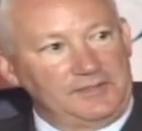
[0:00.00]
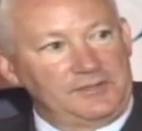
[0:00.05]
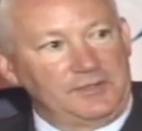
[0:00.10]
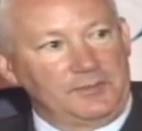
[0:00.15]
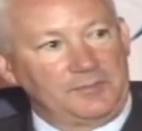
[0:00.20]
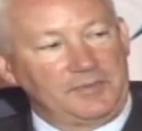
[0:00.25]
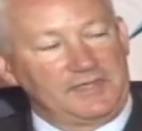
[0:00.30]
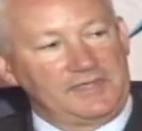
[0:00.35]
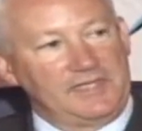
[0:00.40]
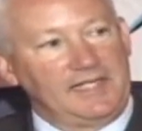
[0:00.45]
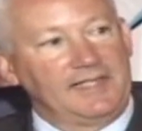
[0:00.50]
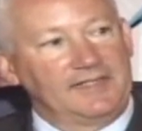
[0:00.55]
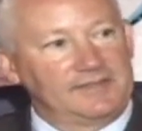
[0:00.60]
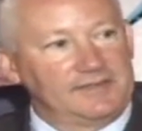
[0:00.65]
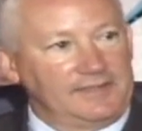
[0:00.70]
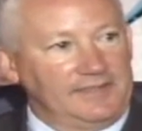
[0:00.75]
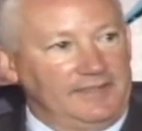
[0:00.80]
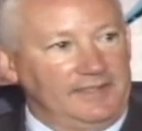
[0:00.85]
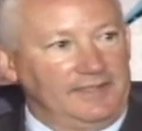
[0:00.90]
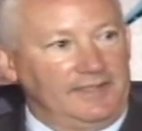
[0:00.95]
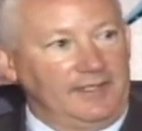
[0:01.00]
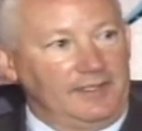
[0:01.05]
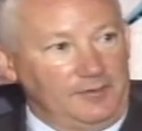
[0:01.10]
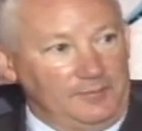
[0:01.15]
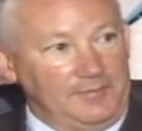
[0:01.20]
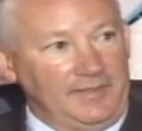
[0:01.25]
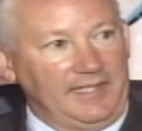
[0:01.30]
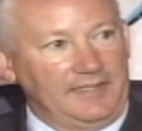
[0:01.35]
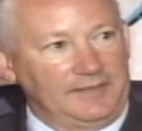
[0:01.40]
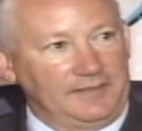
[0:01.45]
to protect
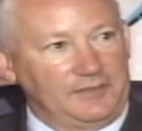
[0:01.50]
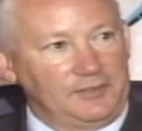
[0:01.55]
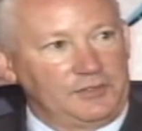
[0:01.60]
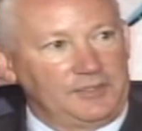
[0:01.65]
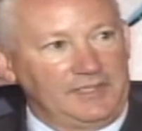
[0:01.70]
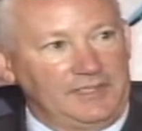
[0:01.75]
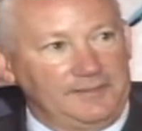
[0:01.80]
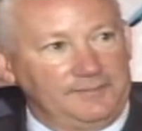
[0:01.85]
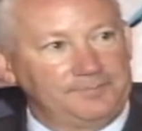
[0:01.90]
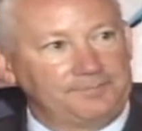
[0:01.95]
our balance sheet.